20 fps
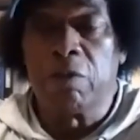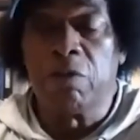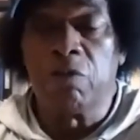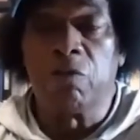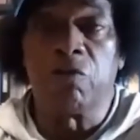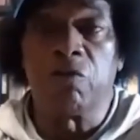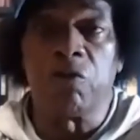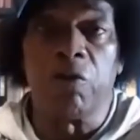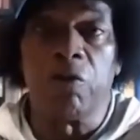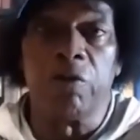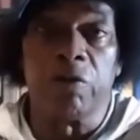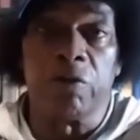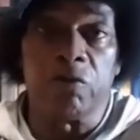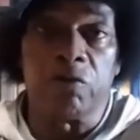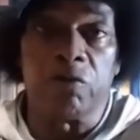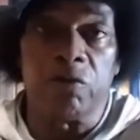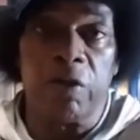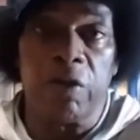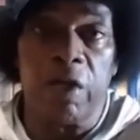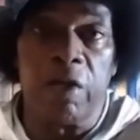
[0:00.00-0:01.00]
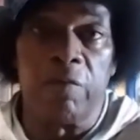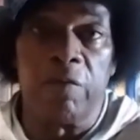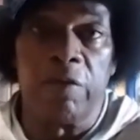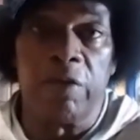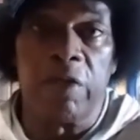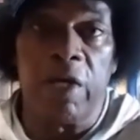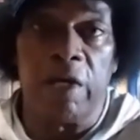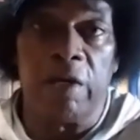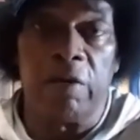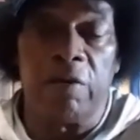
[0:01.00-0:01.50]
concern us
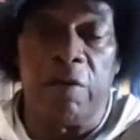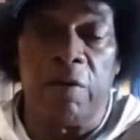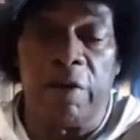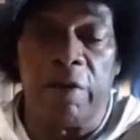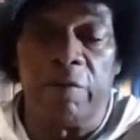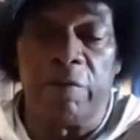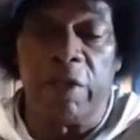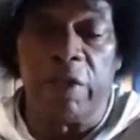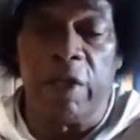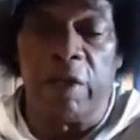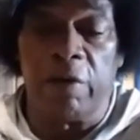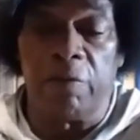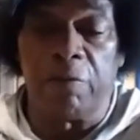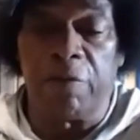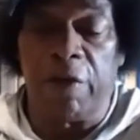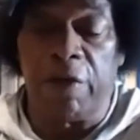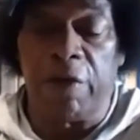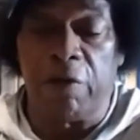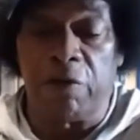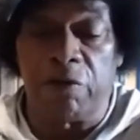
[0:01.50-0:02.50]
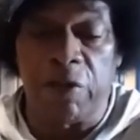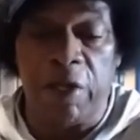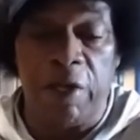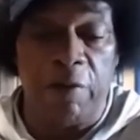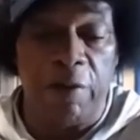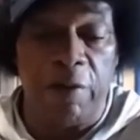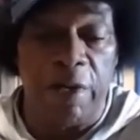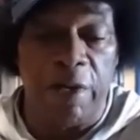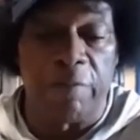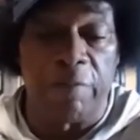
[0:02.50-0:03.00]
every day in our everyday affairs.
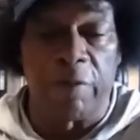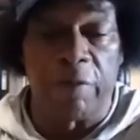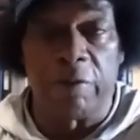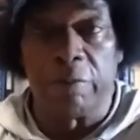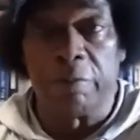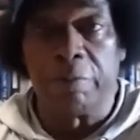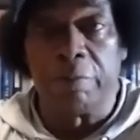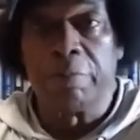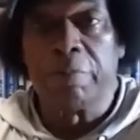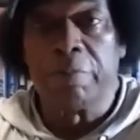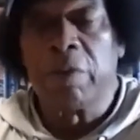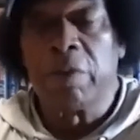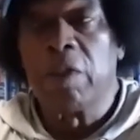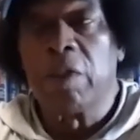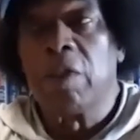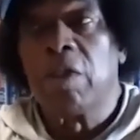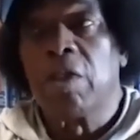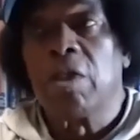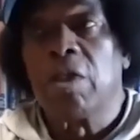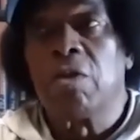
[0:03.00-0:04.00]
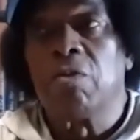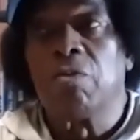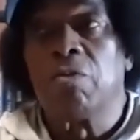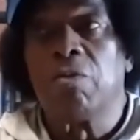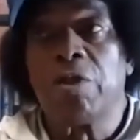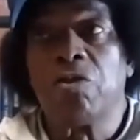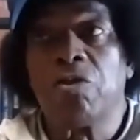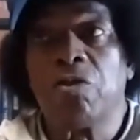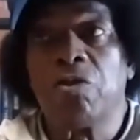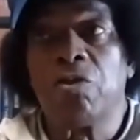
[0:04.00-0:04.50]
However,
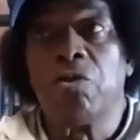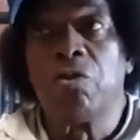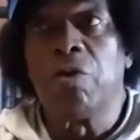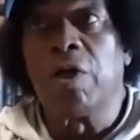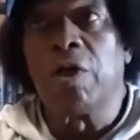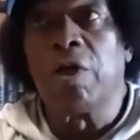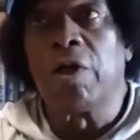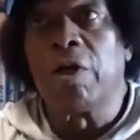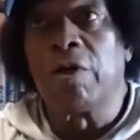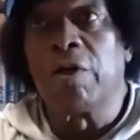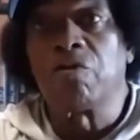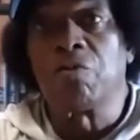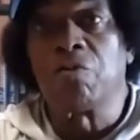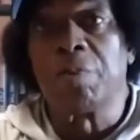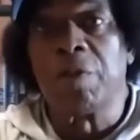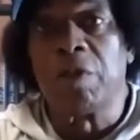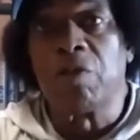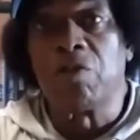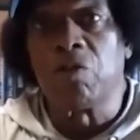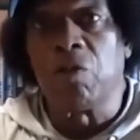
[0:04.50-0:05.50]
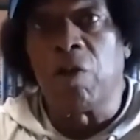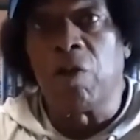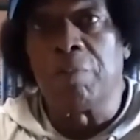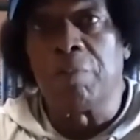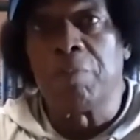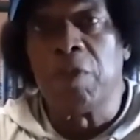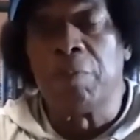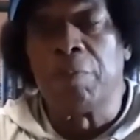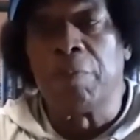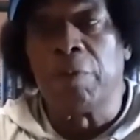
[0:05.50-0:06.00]
when you speak to
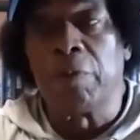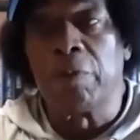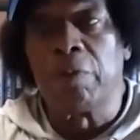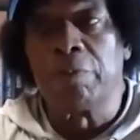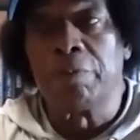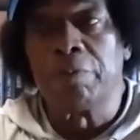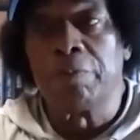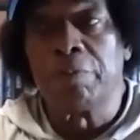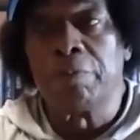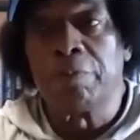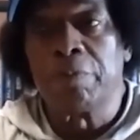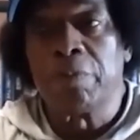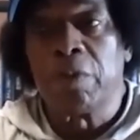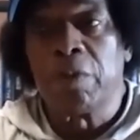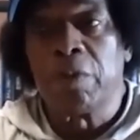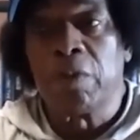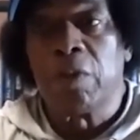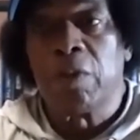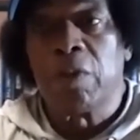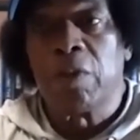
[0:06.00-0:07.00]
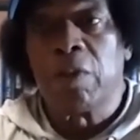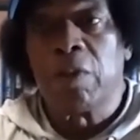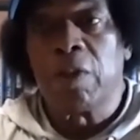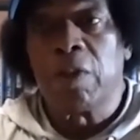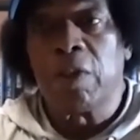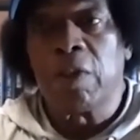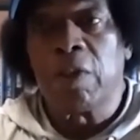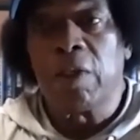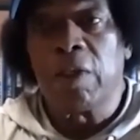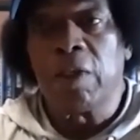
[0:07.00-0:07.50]
our people
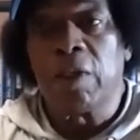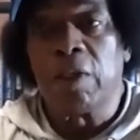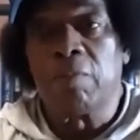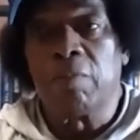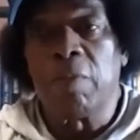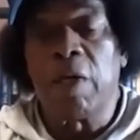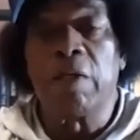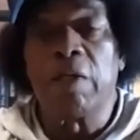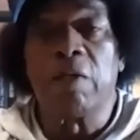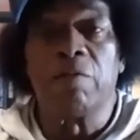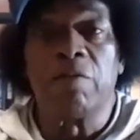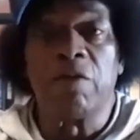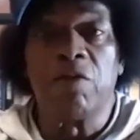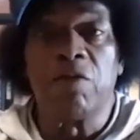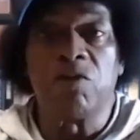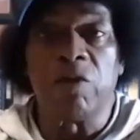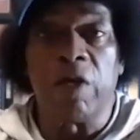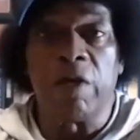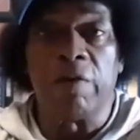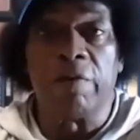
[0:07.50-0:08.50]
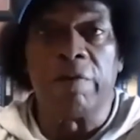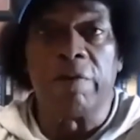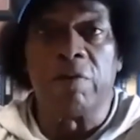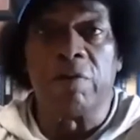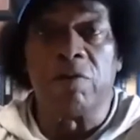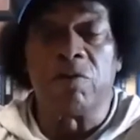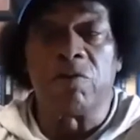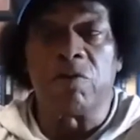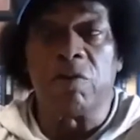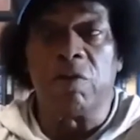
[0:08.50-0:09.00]
in many of these
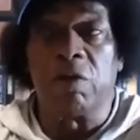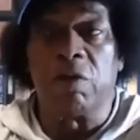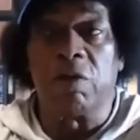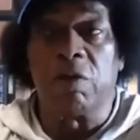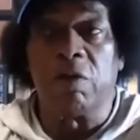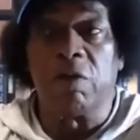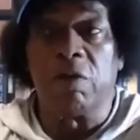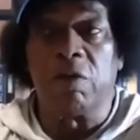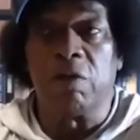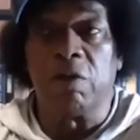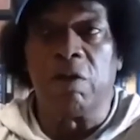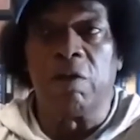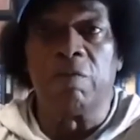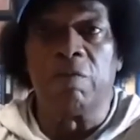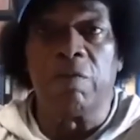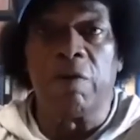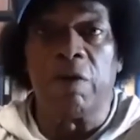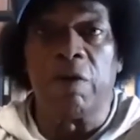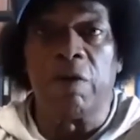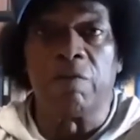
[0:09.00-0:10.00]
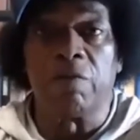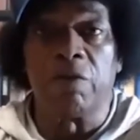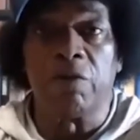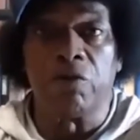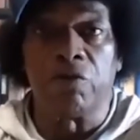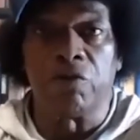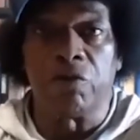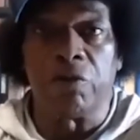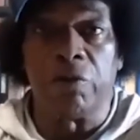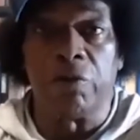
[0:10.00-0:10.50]
areas of
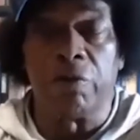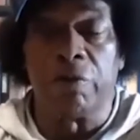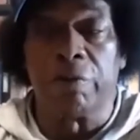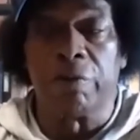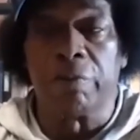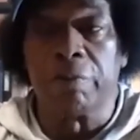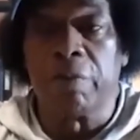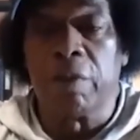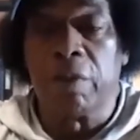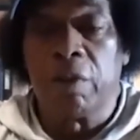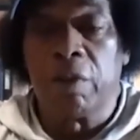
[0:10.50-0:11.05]
concern,